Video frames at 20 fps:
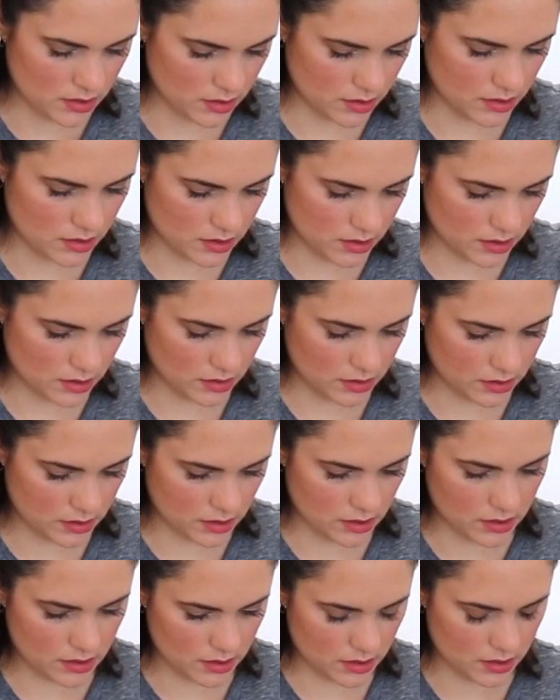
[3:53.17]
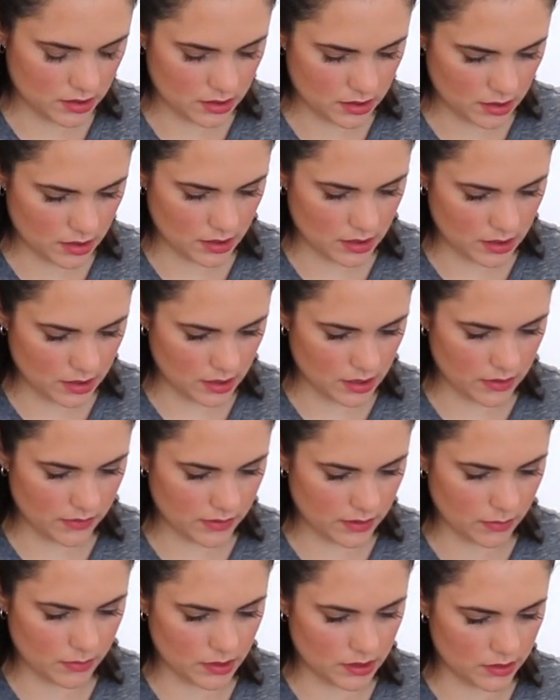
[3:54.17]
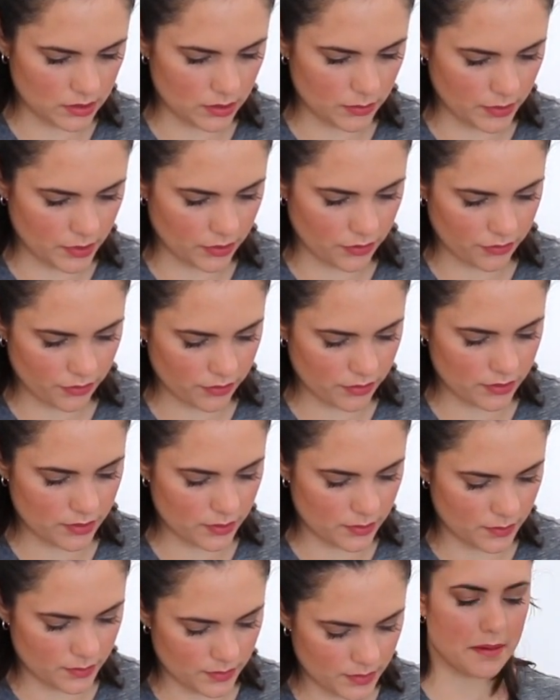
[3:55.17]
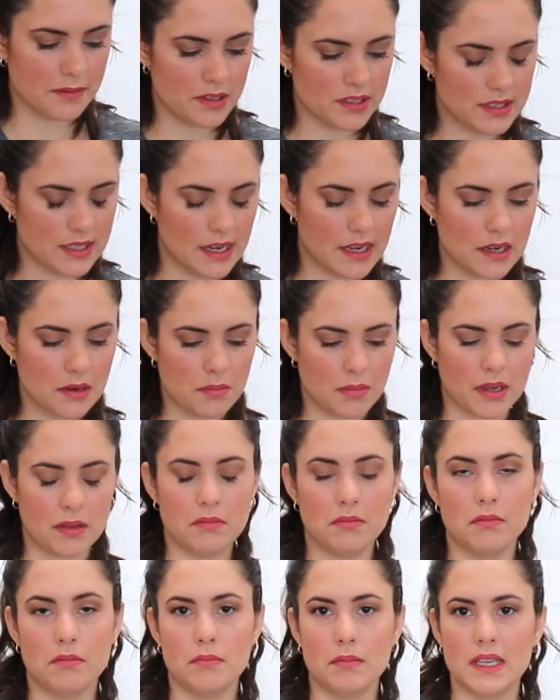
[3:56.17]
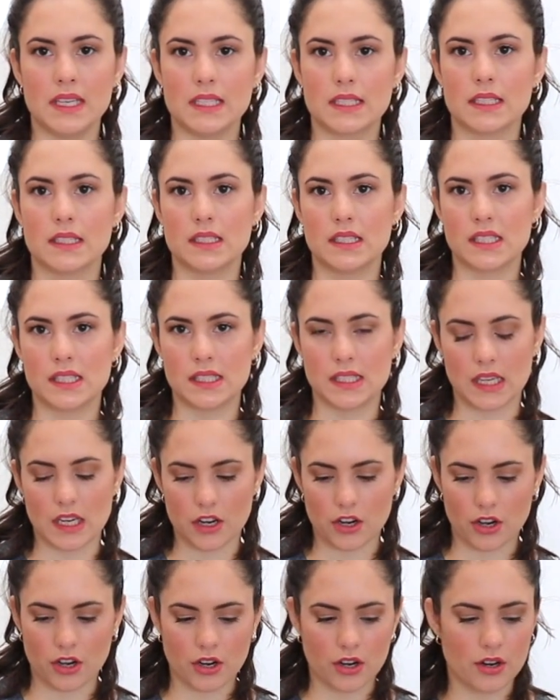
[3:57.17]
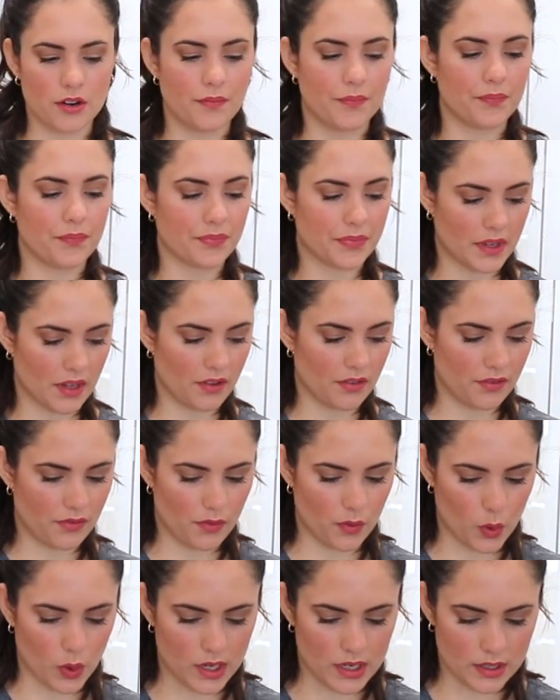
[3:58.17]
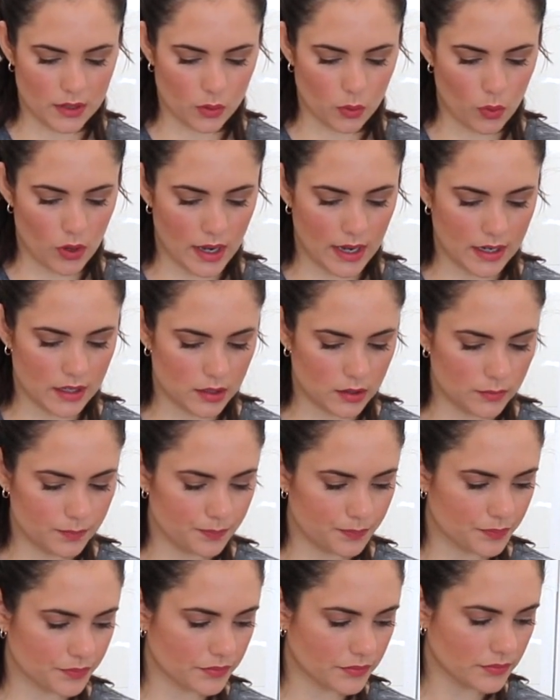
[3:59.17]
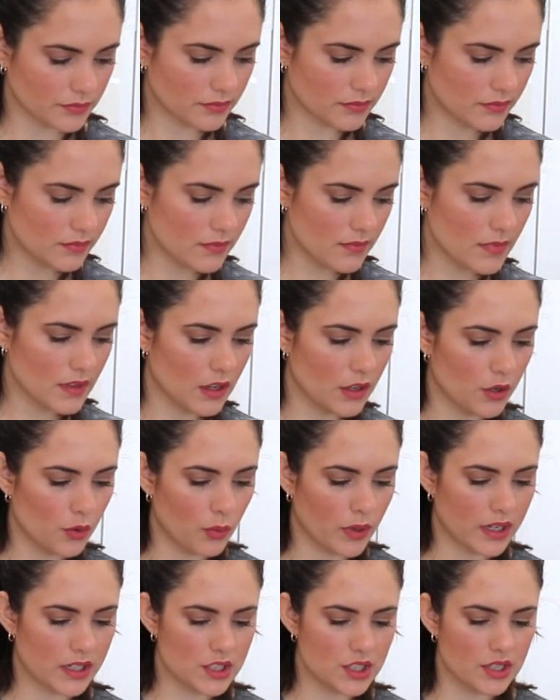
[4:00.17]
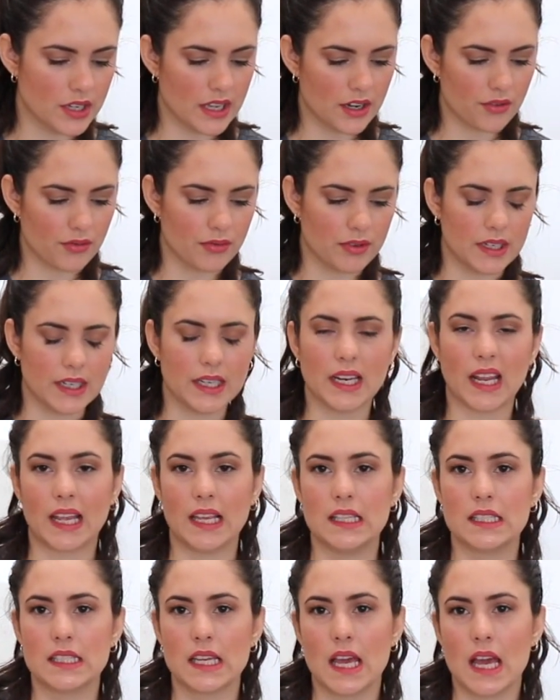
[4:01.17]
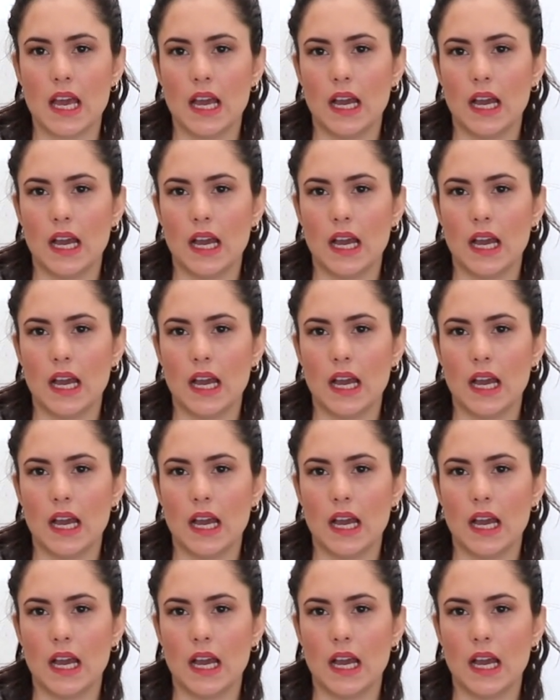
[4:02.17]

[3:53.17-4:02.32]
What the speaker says: So just kind of give them a little bit of room. I'm just letting my meat sear for a little while. You want it to get a really nice